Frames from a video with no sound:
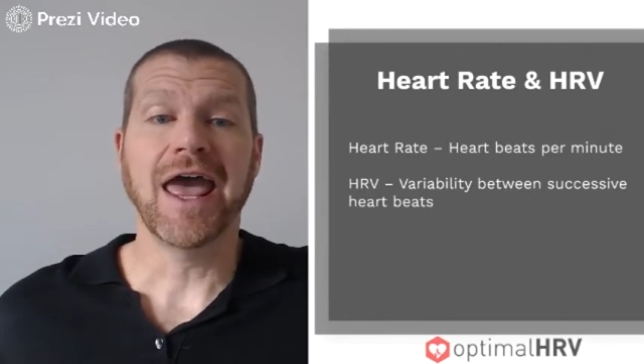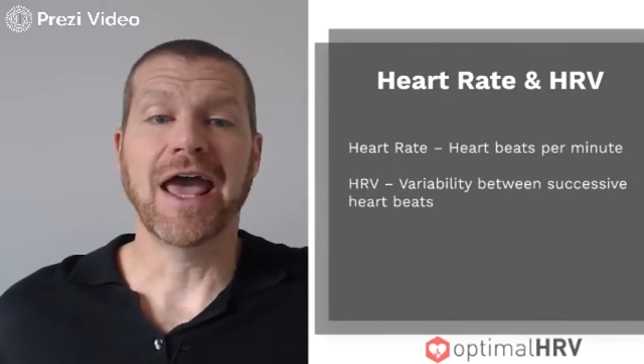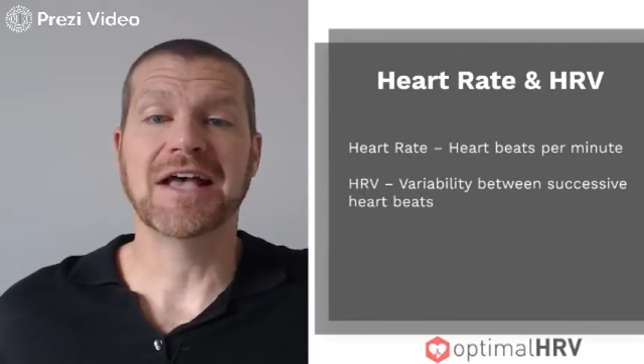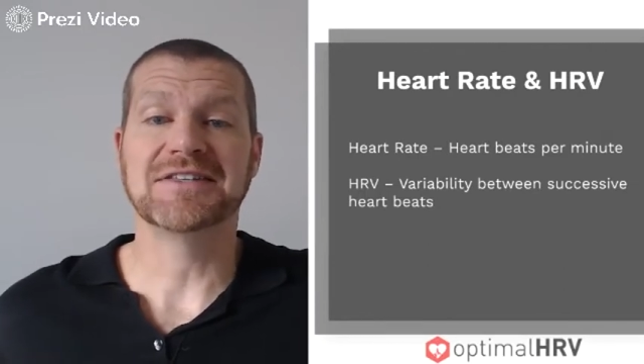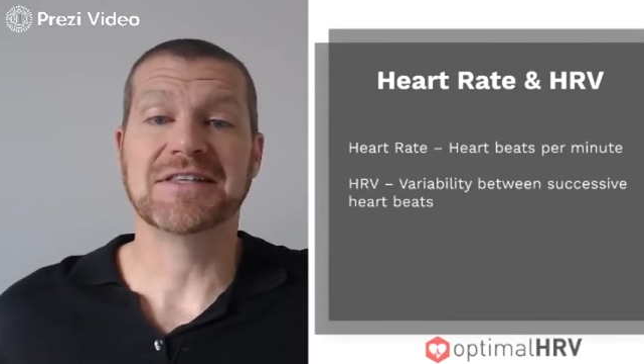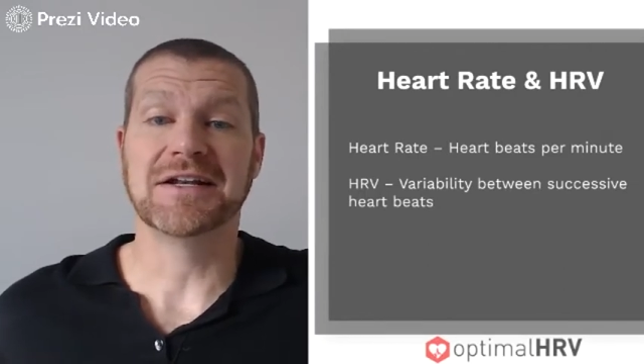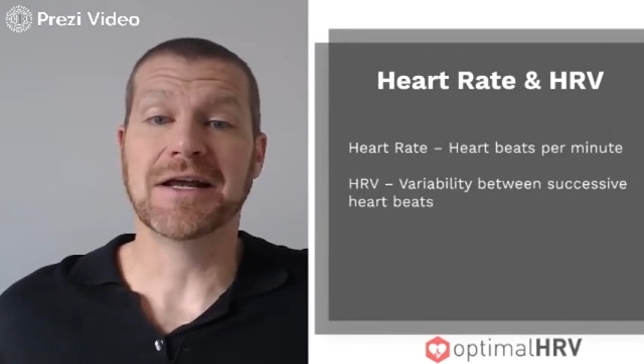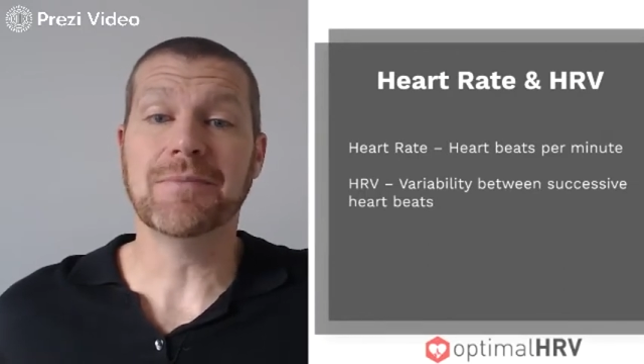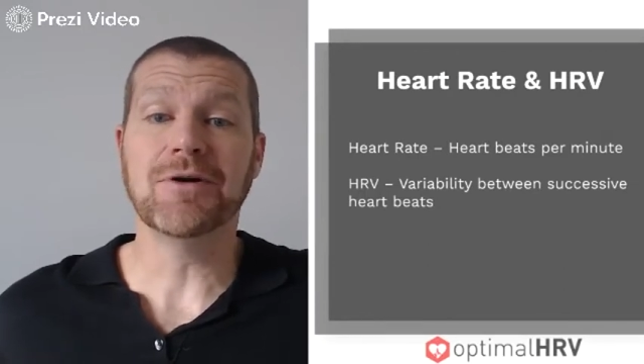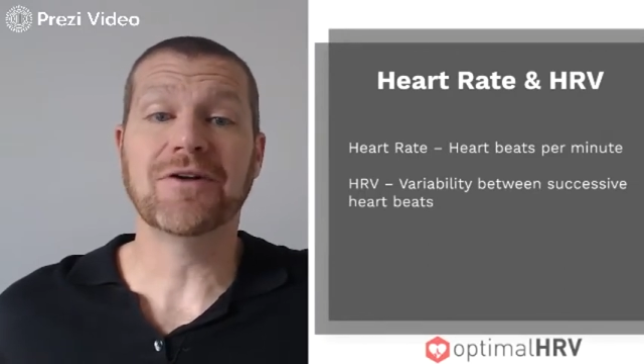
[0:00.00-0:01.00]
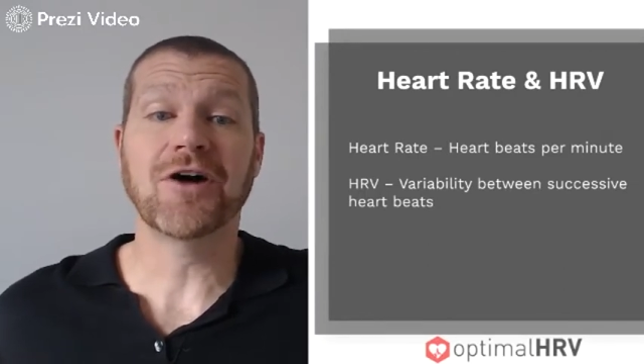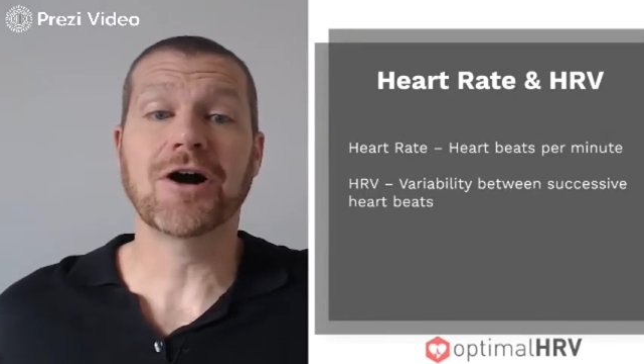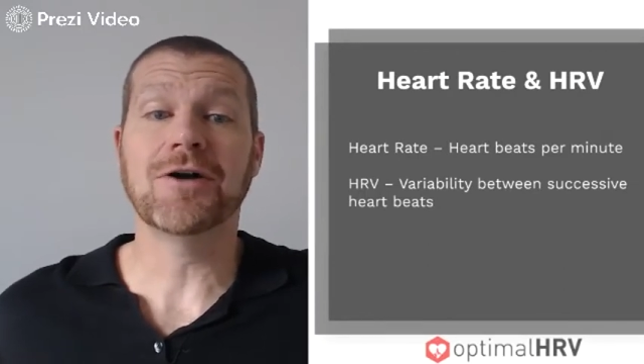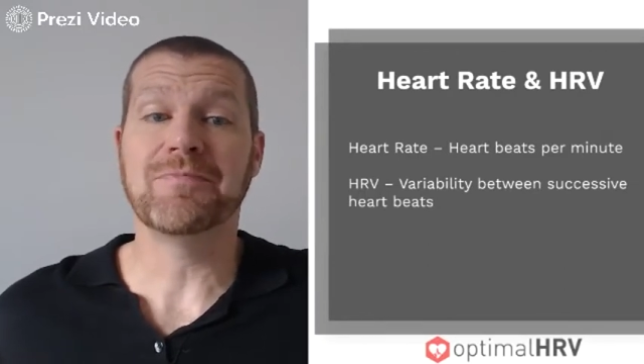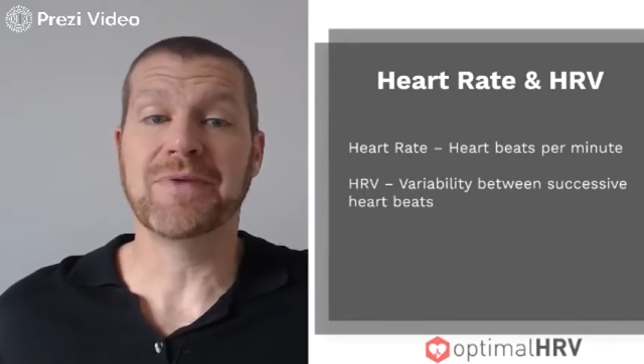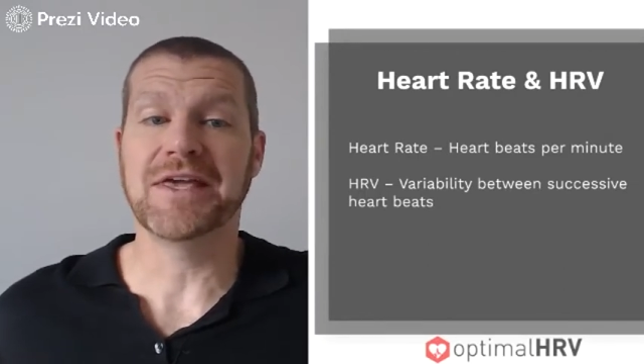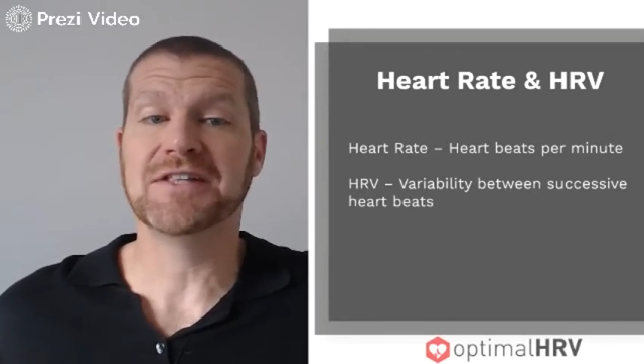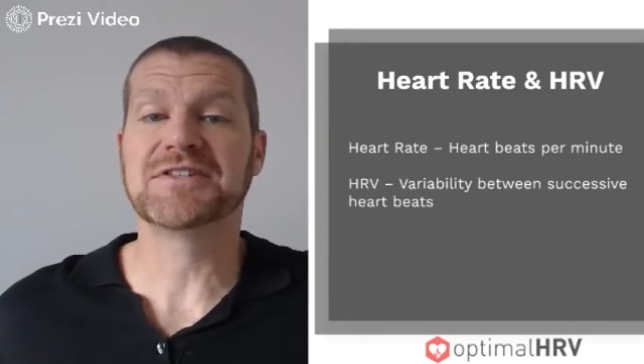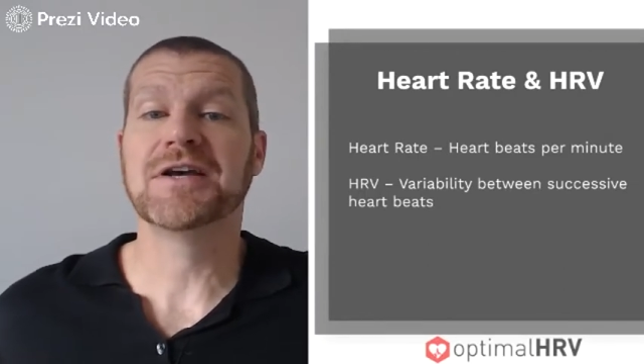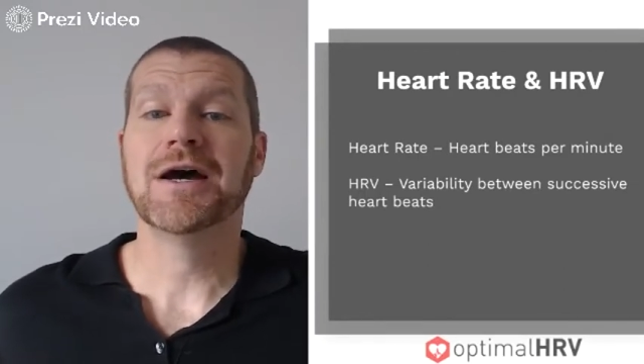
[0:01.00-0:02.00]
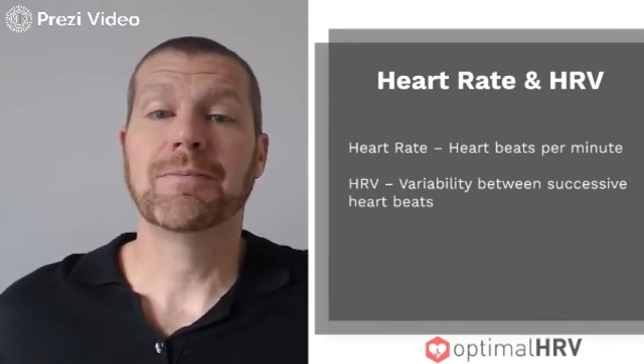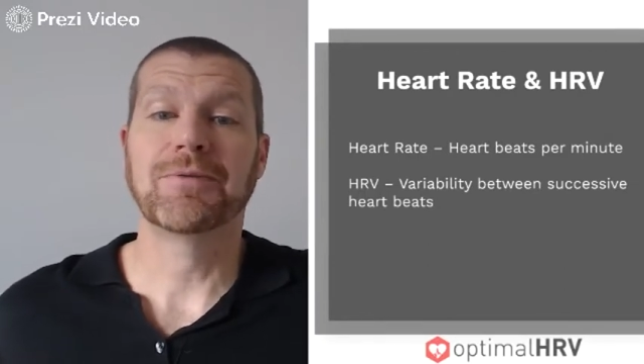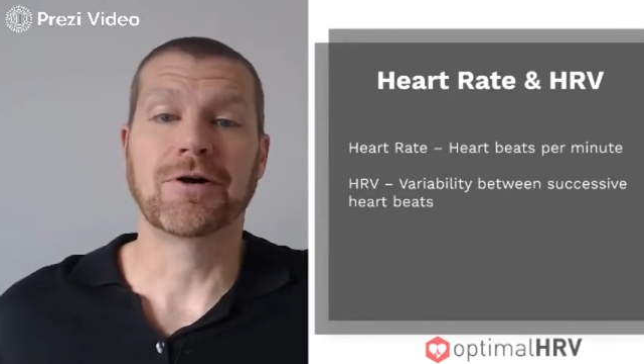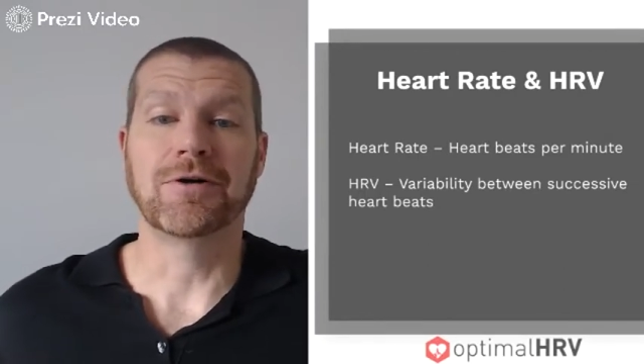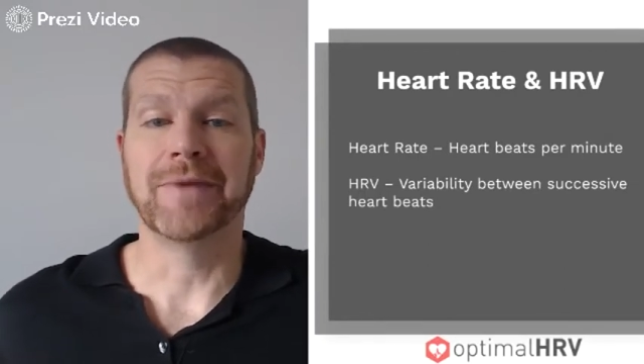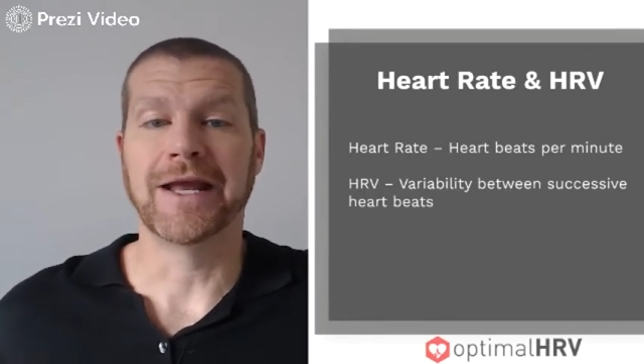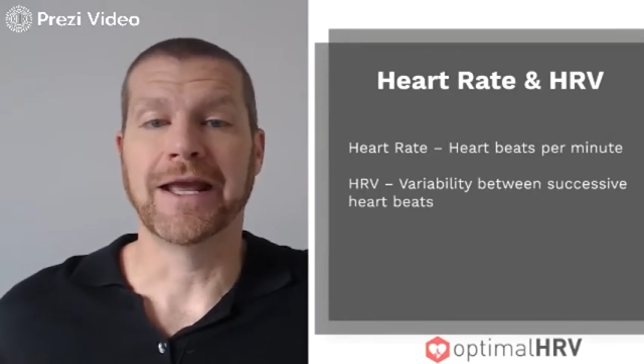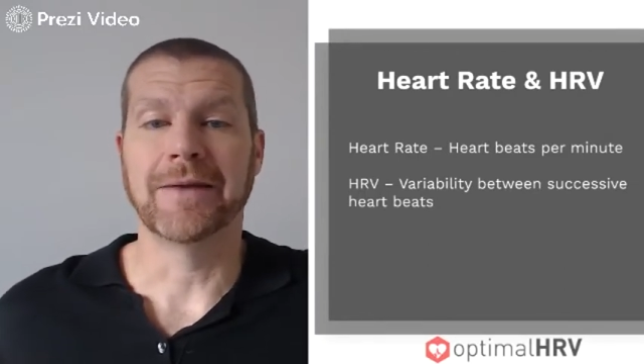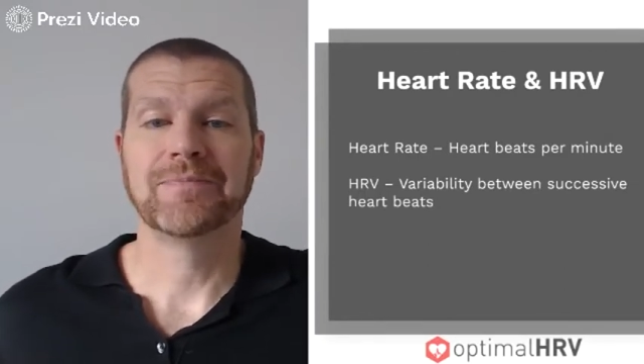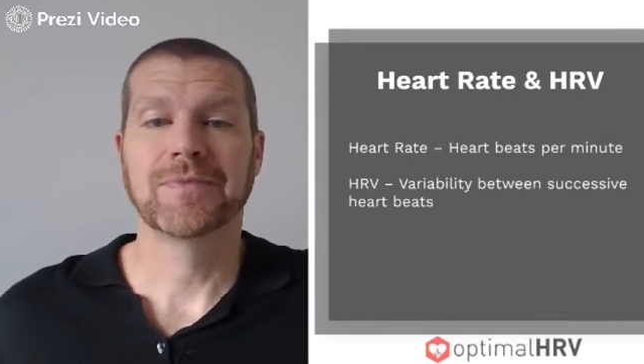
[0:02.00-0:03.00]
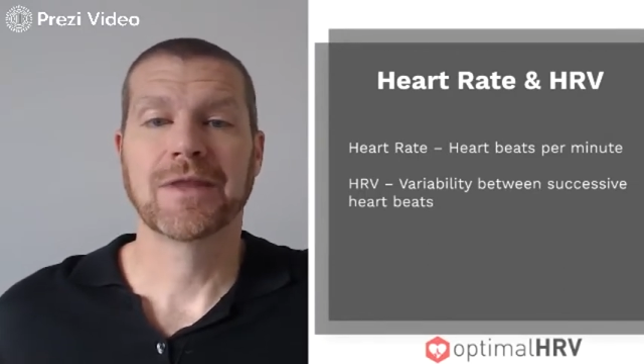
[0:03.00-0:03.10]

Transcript: as the number of heartbeats per minute.